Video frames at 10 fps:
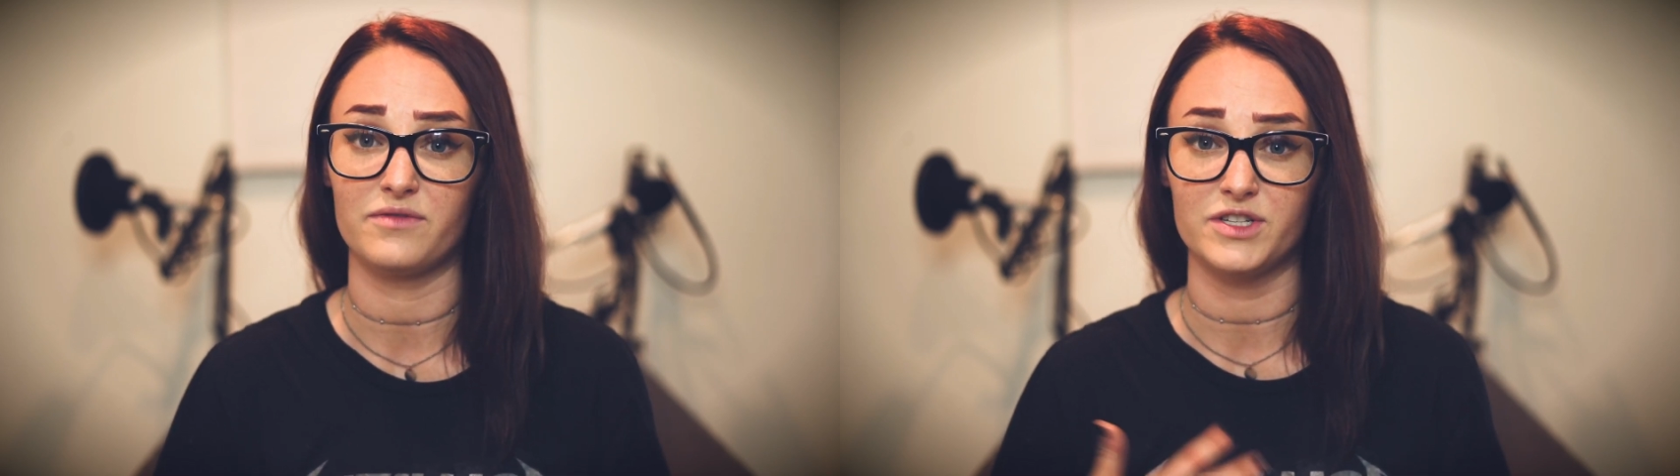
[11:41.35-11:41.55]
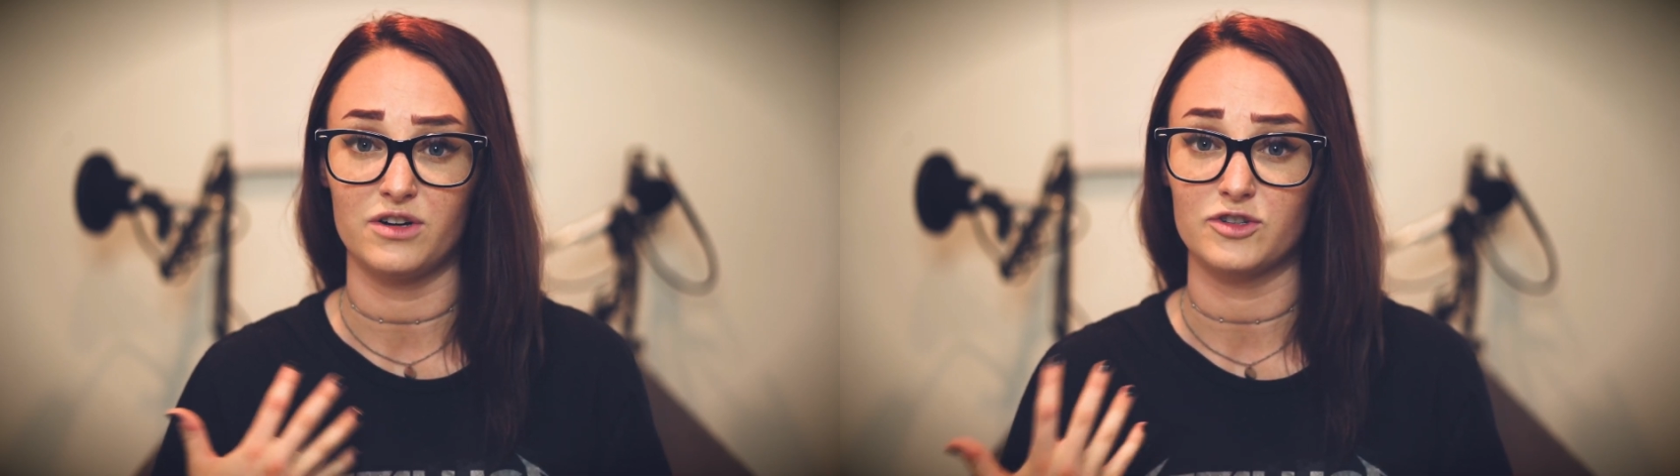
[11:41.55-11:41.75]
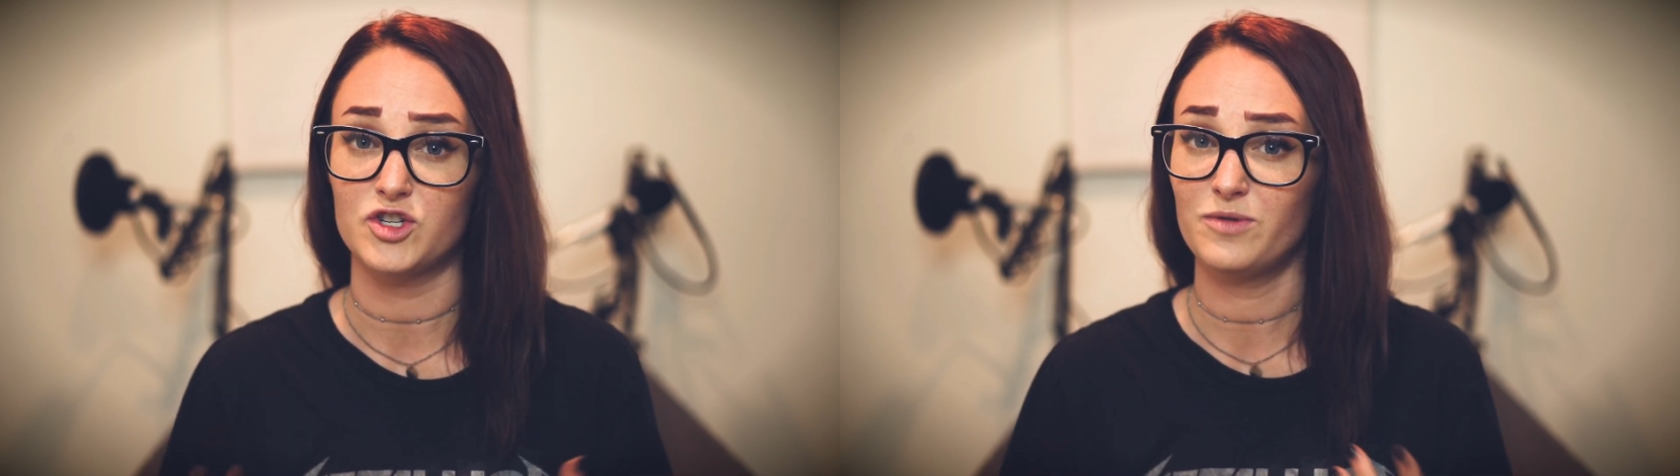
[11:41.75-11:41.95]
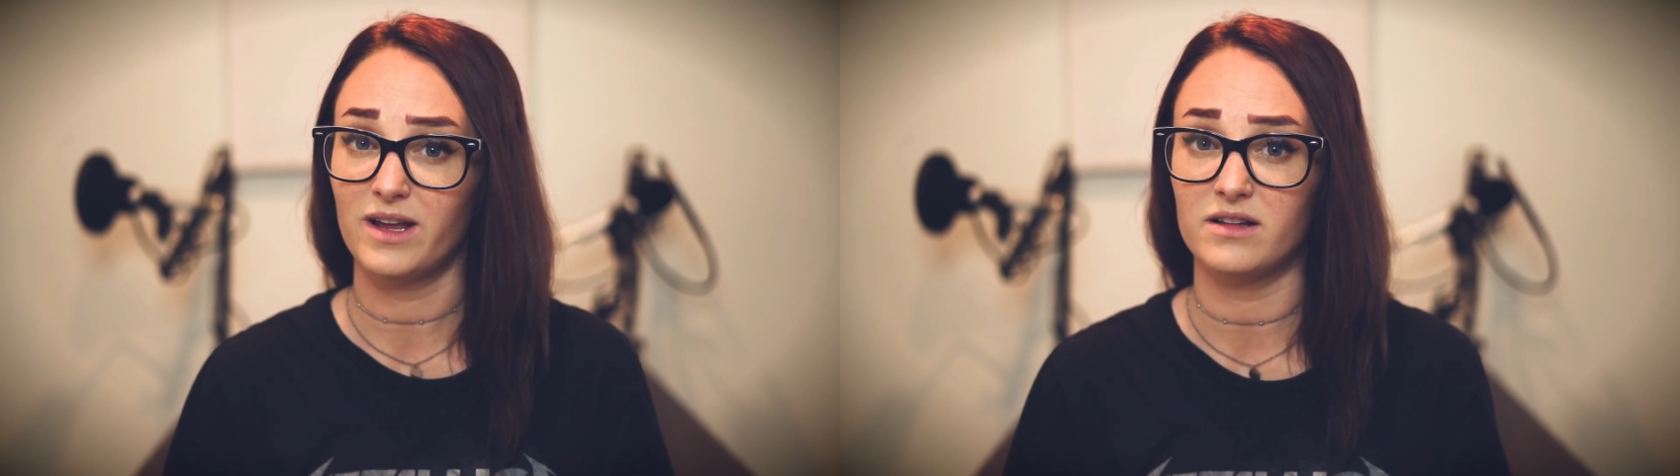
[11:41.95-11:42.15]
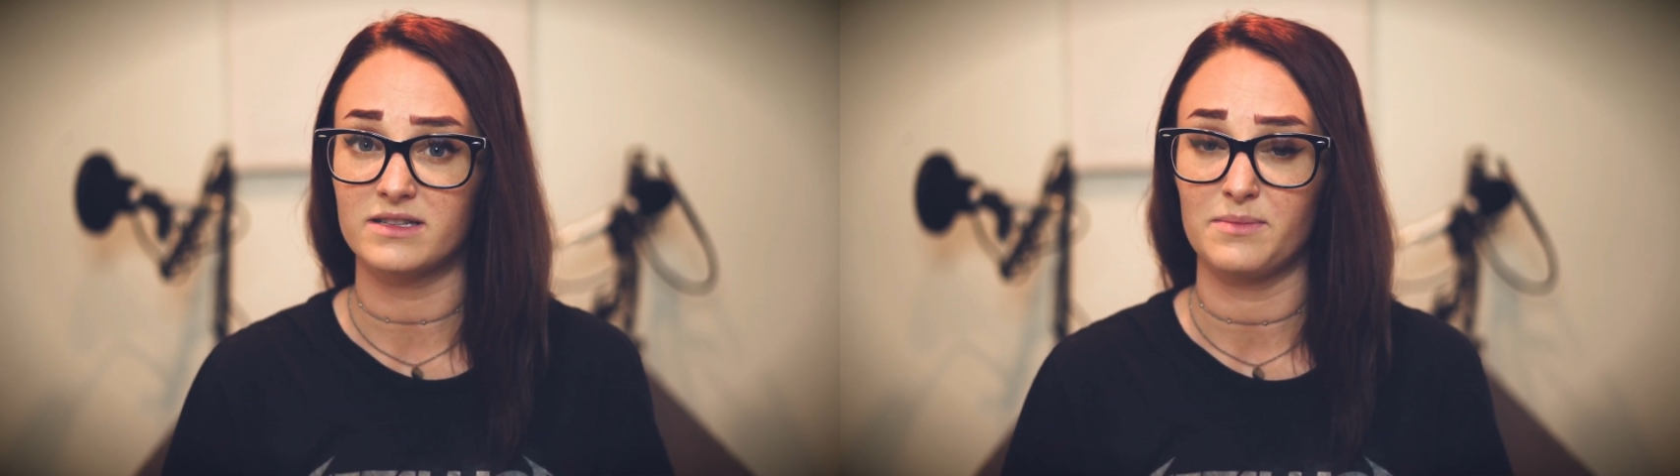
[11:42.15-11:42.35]
a dog chewing
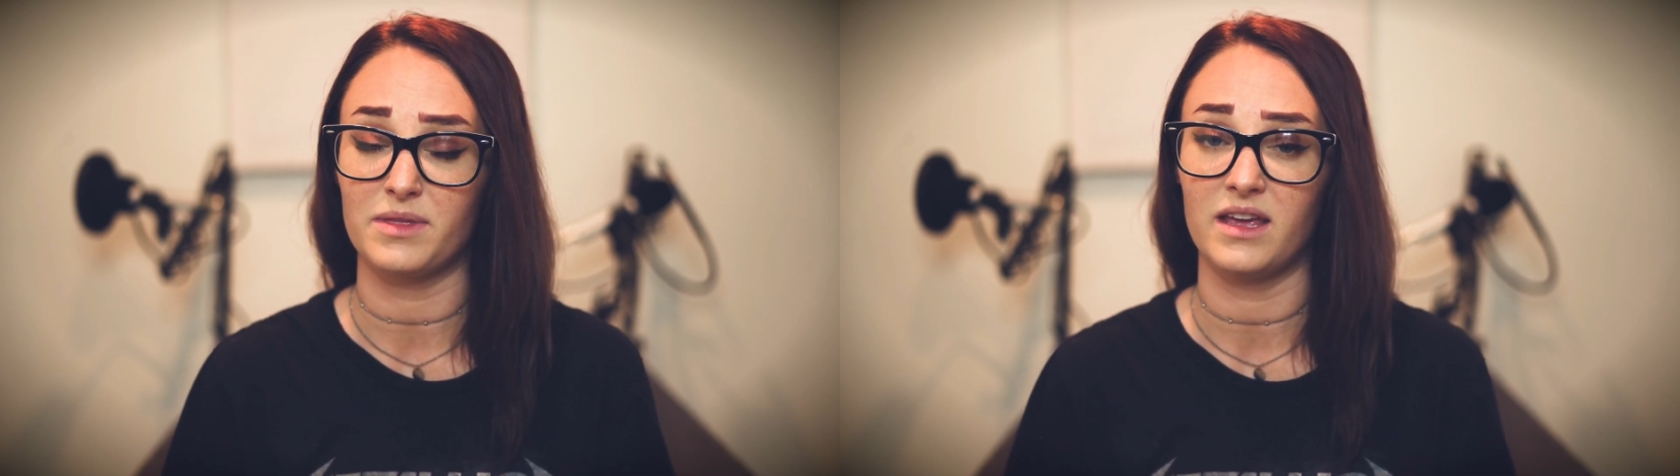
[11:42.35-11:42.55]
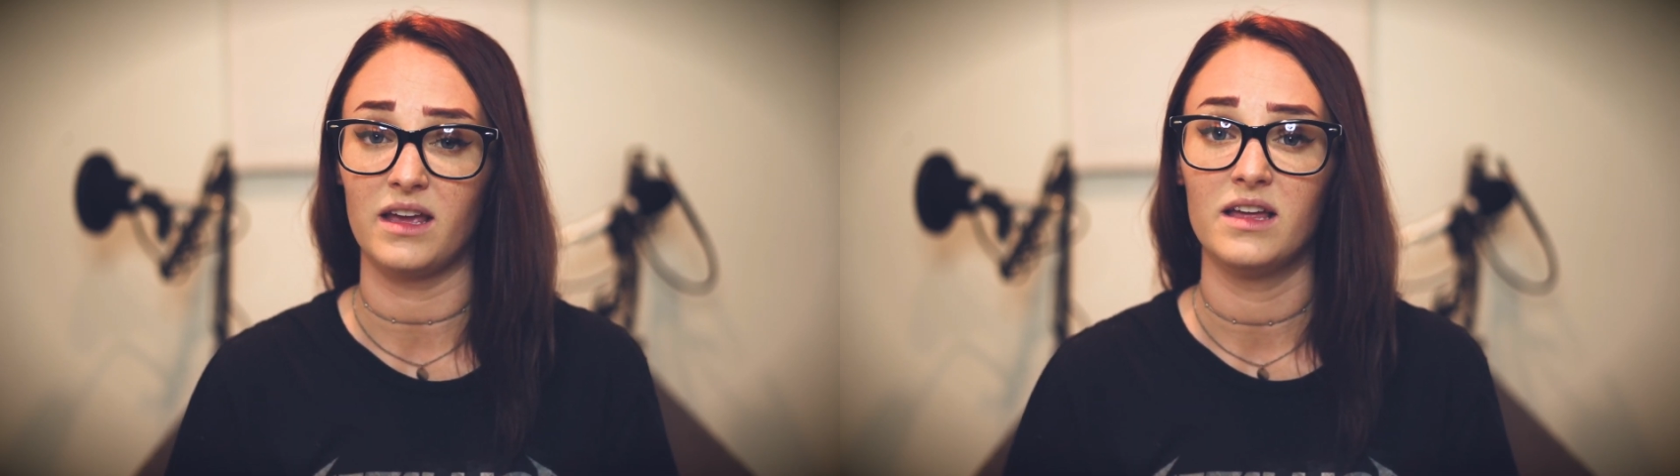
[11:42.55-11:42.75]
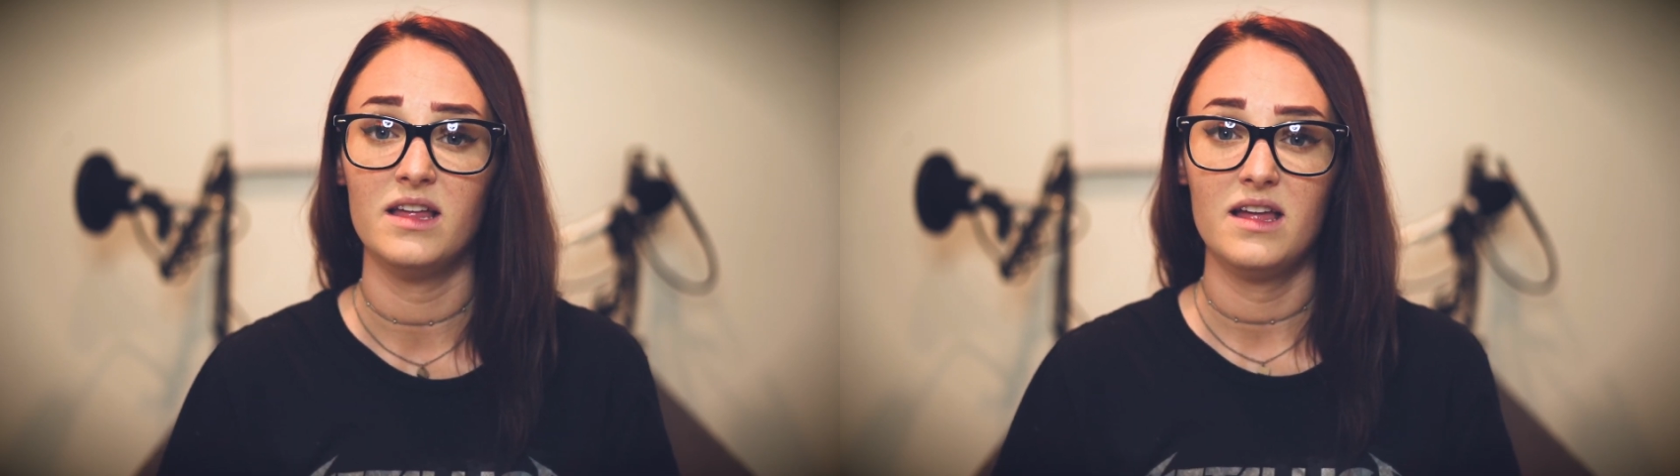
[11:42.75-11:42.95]
on something.